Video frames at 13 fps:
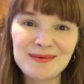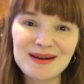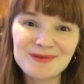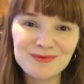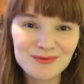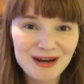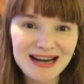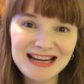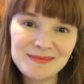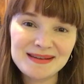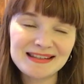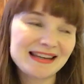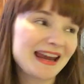We had a really
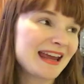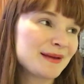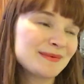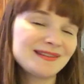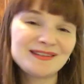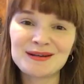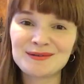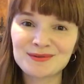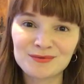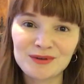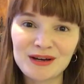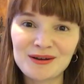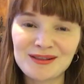busy day. It was a
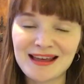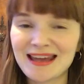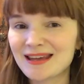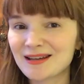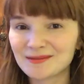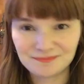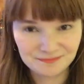real, like,